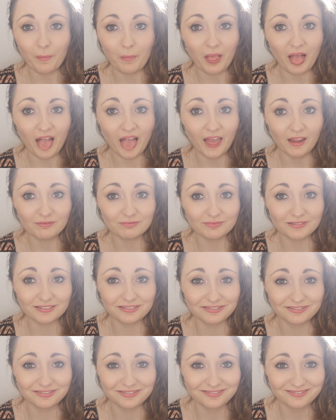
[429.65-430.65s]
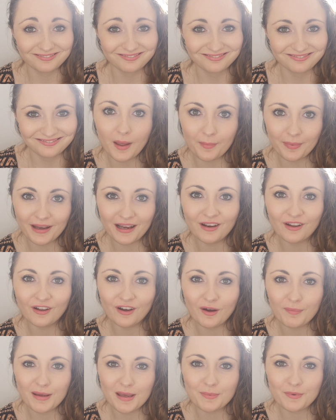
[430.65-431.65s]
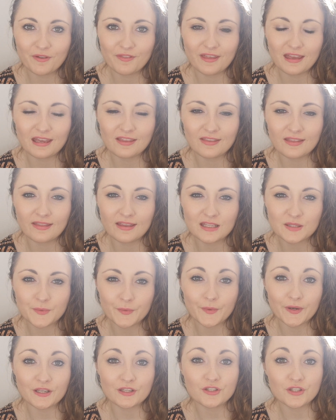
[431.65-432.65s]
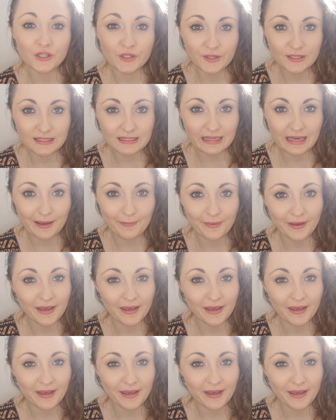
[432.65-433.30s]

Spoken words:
But a lot of people think that this will induce labour.